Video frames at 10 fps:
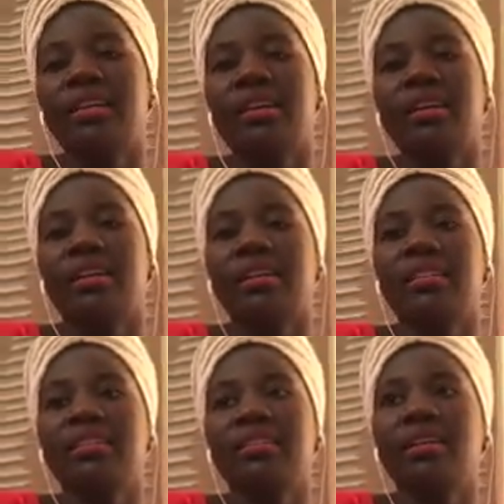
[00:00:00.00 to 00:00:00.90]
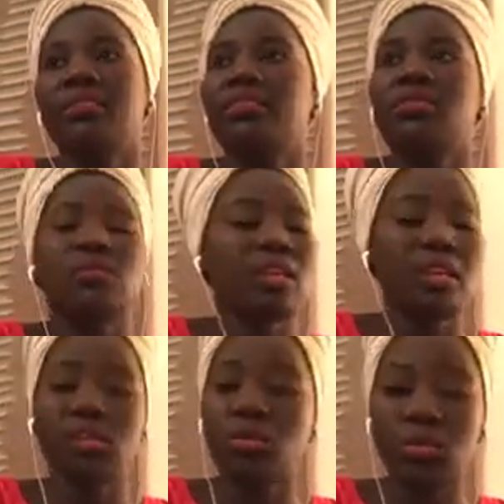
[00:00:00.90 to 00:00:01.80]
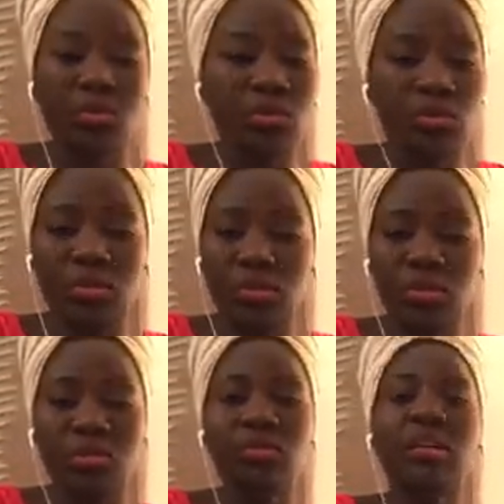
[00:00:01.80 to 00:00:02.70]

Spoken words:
and everyone was like, "No, you're not going to do